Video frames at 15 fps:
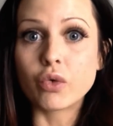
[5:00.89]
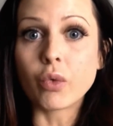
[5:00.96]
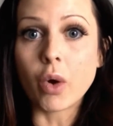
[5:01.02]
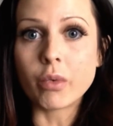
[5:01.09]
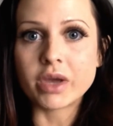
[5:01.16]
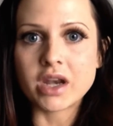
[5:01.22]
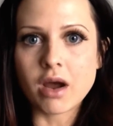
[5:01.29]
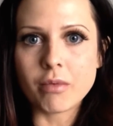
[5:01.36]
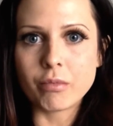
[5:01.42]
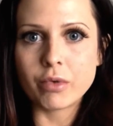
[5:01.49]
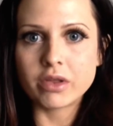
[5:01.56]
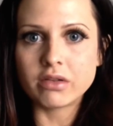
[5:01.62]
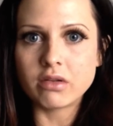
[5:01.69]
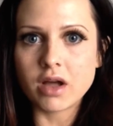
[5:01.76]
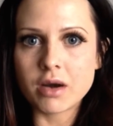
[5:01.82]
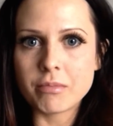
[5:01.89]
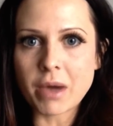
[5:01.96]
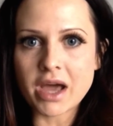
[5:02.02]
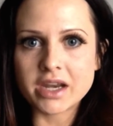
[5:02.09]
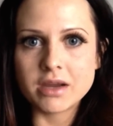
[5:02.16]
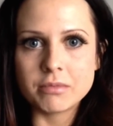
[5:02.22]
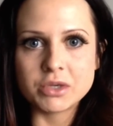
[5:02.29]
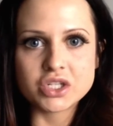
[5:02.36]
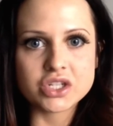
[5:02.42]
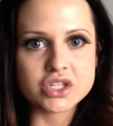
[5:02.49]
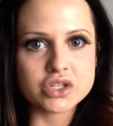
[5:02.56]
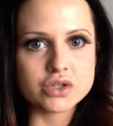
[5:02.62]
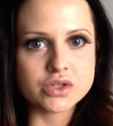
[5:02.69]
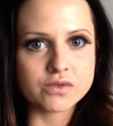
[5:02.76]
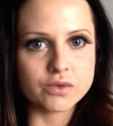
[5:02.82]
growing up with a lot of body image
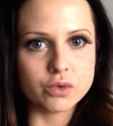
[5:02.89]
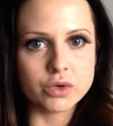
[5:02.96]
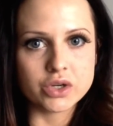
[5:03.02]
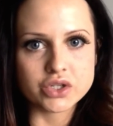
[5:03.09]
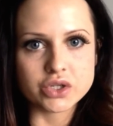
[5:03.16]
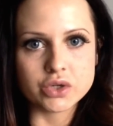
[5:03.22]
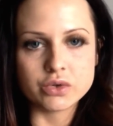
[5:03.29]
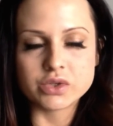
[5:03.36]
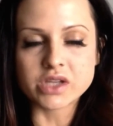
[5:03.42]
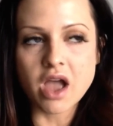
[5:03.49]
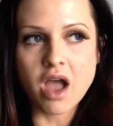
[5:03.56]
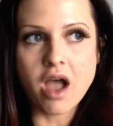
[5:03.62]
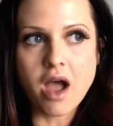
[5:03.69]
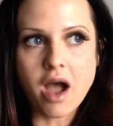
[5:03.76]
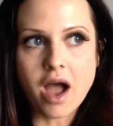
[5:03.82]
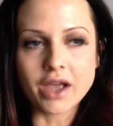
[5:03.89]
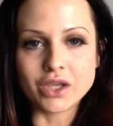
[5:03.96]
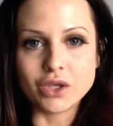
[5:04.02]
issues, food issues, I